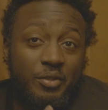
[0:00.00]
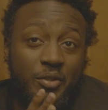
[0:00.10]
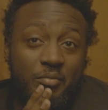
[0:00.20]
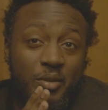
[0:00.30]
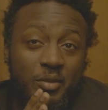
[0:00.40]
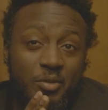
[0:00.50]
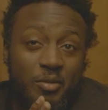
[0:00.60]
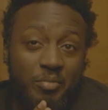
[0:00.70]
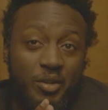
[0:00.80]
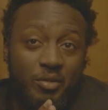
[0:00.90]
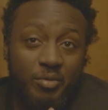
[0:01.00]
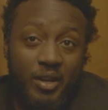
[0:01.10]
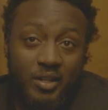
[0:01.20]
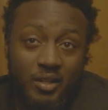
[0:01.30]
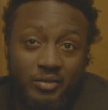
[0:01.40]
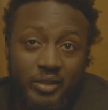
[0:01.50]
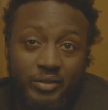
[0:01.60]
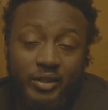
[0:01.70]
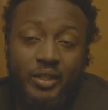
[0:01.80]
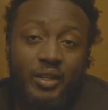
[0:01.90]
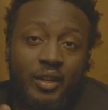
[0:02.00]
and you can build a brand off of it.